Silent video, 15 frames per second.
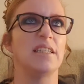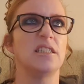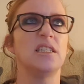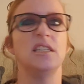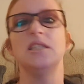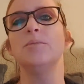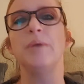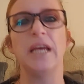
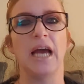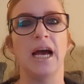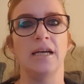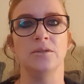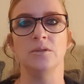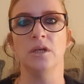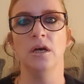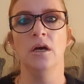It's a big
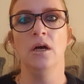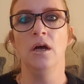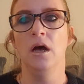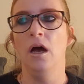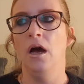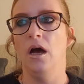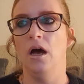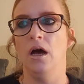house.
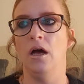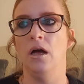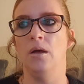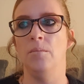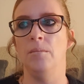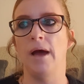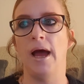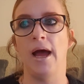
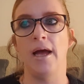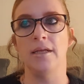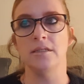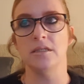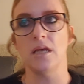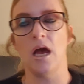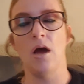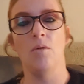And
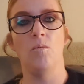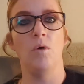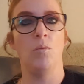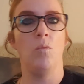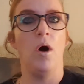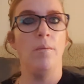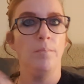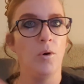at
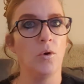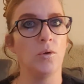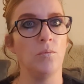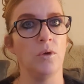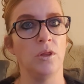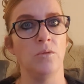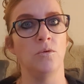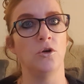one point
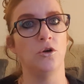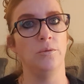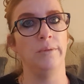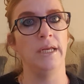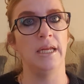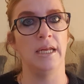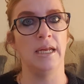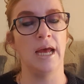when they were
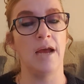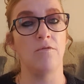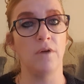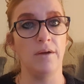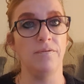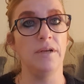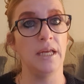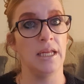coming in and out,
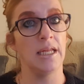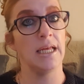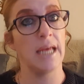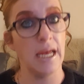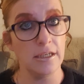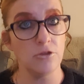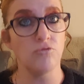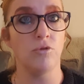Raffalina
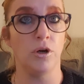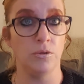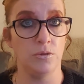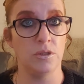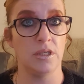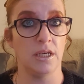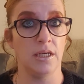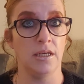gets
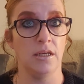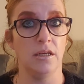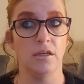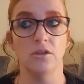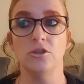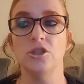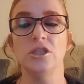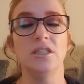Rosie,
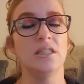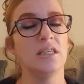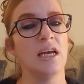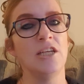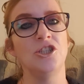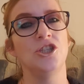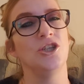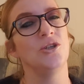because she
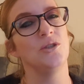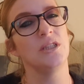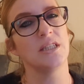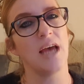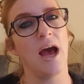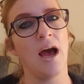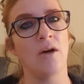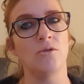said she could
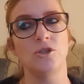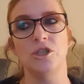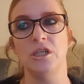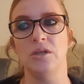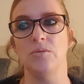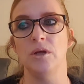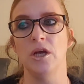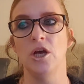tell
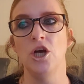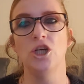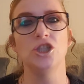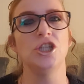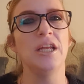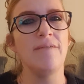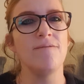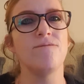she
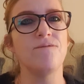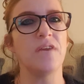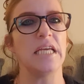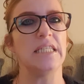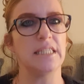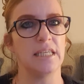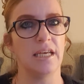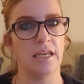didn't
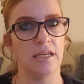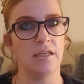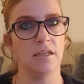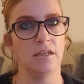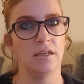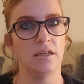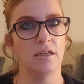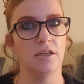fit in.
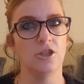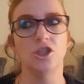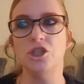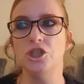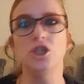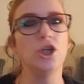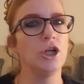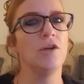She
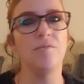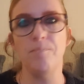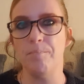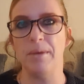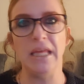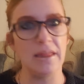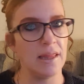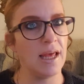shouldn't have
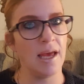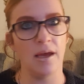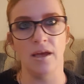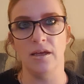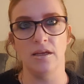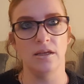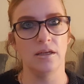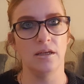been
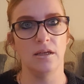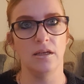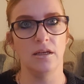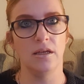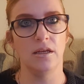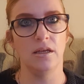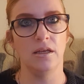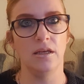there.
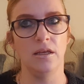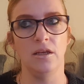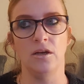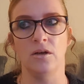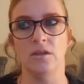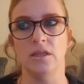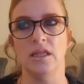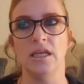you
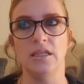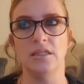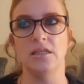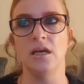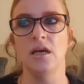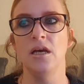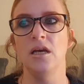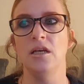know, this,
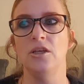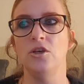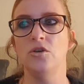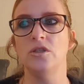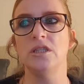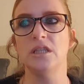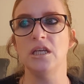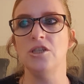you
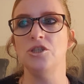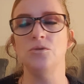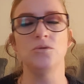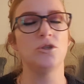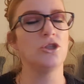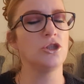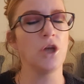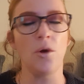could see she was
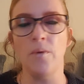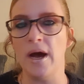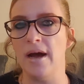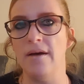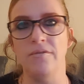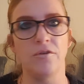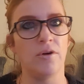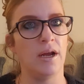so
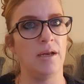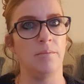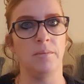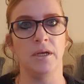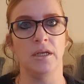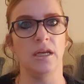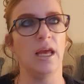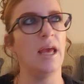out of her
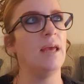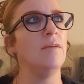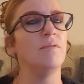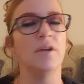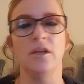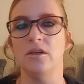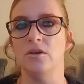element, even at